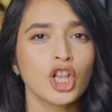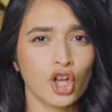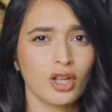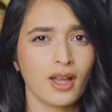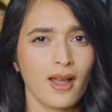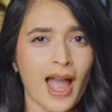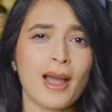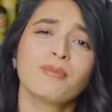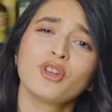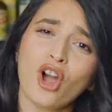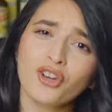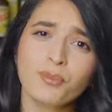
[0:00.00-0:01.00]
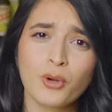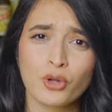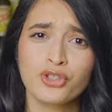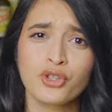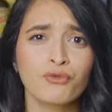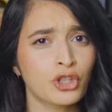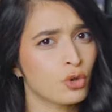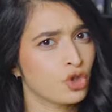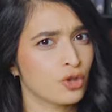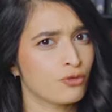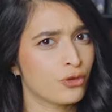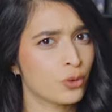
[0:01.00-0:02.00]
Look, I'm not opposed to
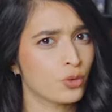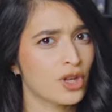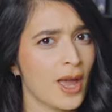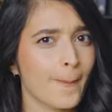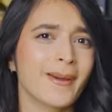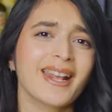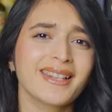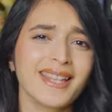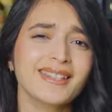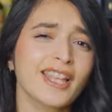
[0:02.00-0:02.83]
fusion food, but I think